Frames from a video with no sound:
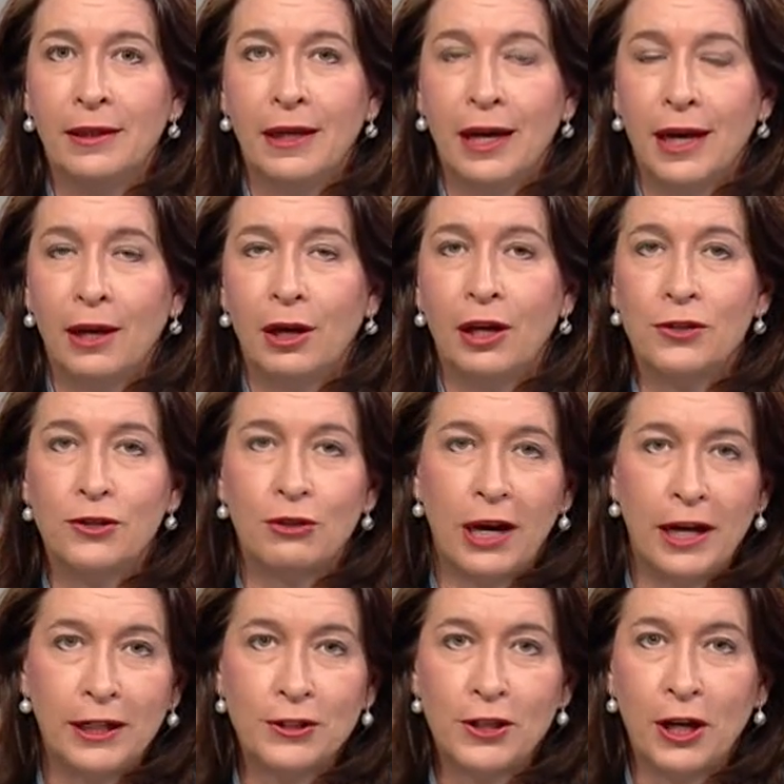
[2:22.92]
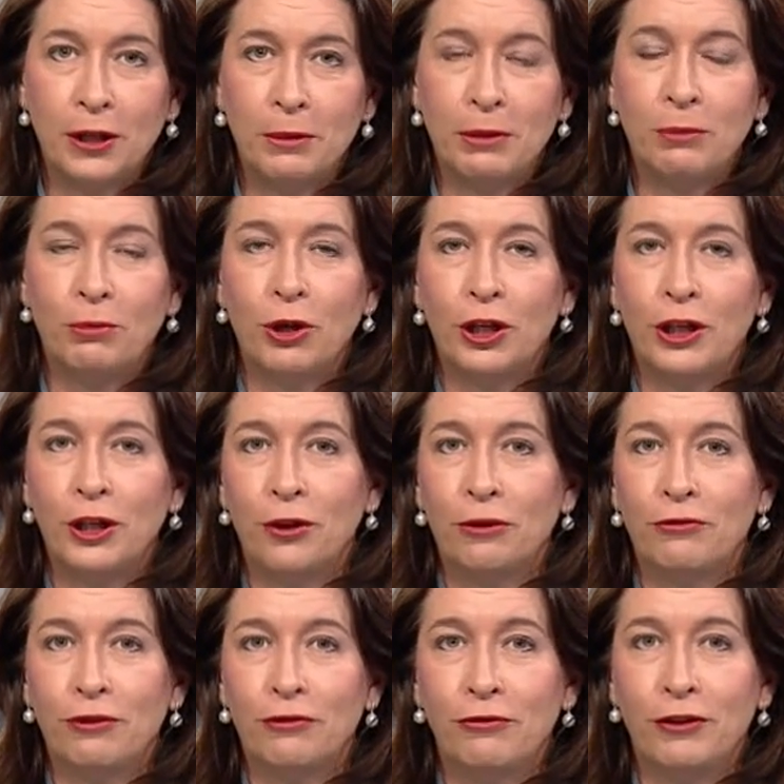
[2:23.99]
Australia's only been working on it
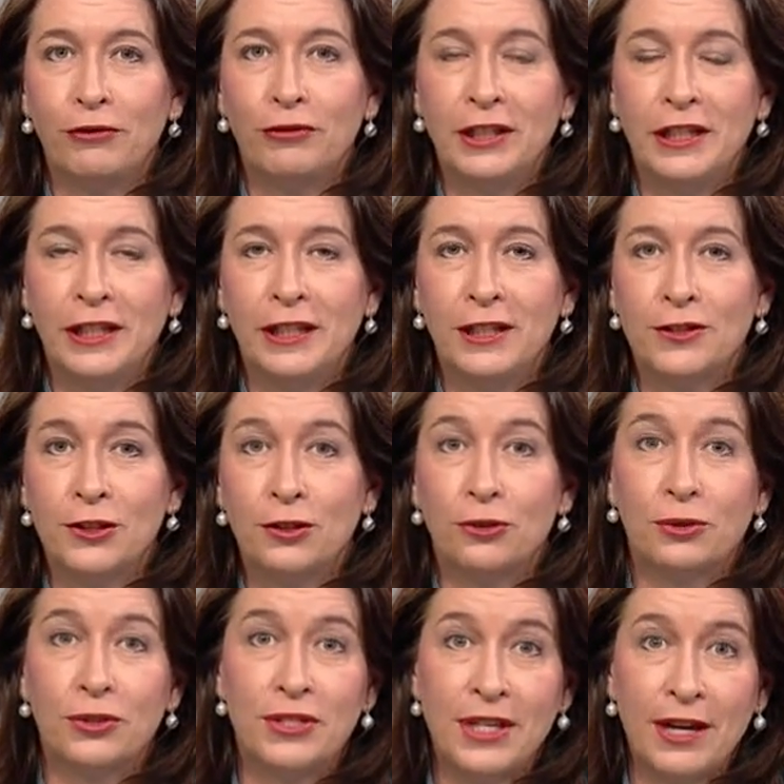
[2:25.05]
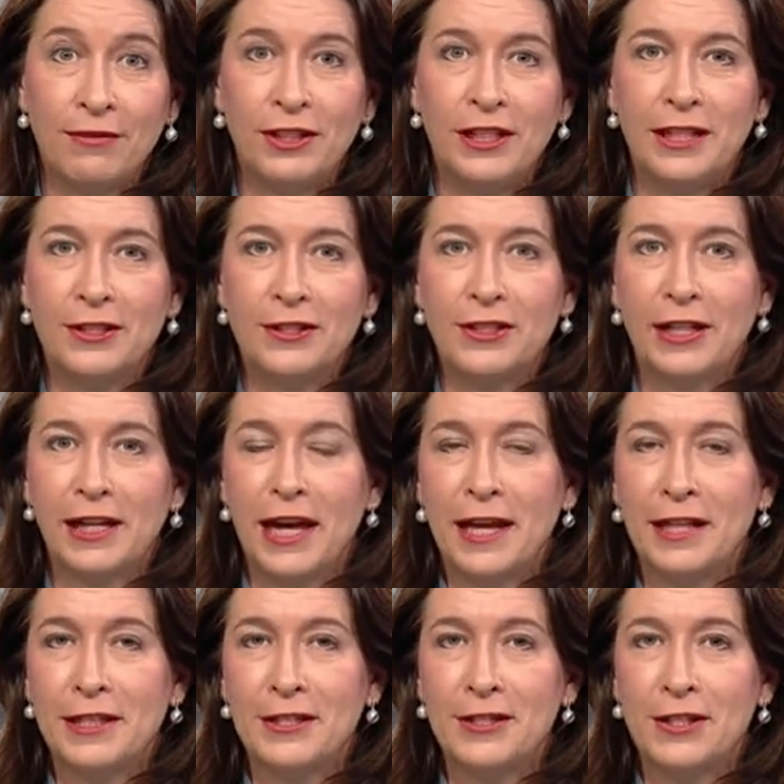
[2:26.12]
for 50 years. It took 7 years to
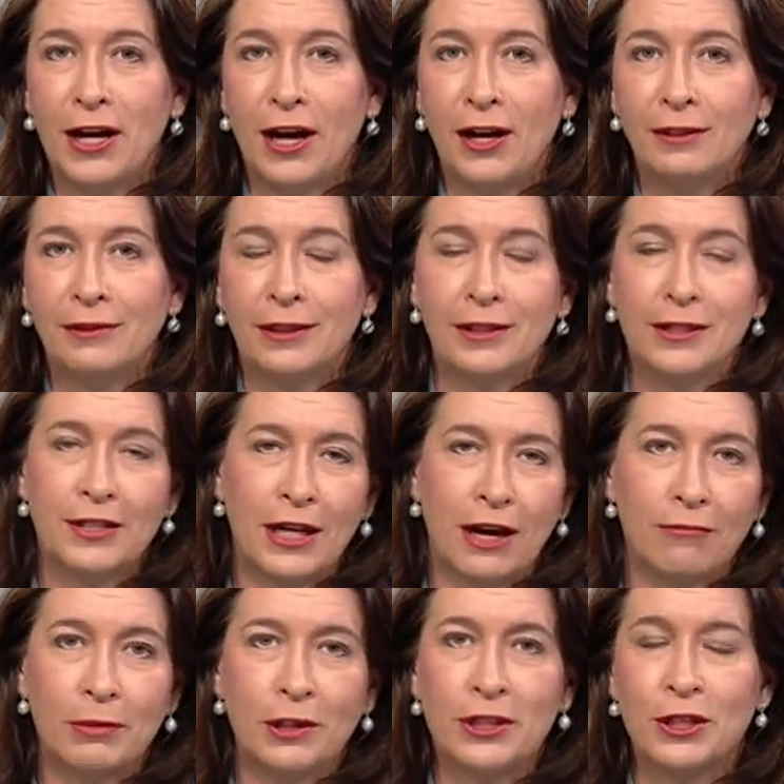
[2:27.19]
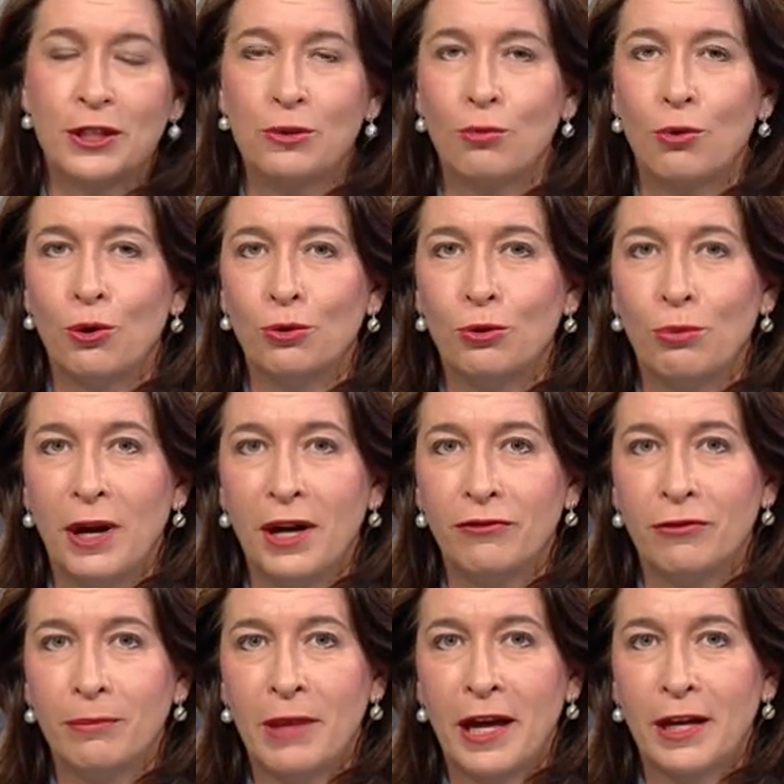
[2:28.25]
land this site, and this government's just walked away
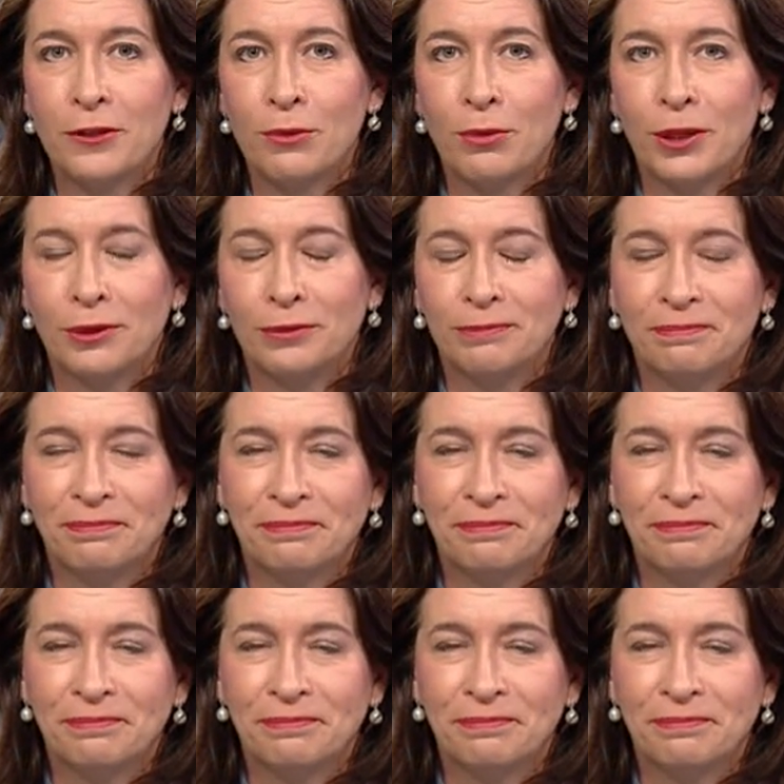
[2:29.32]
from that as well.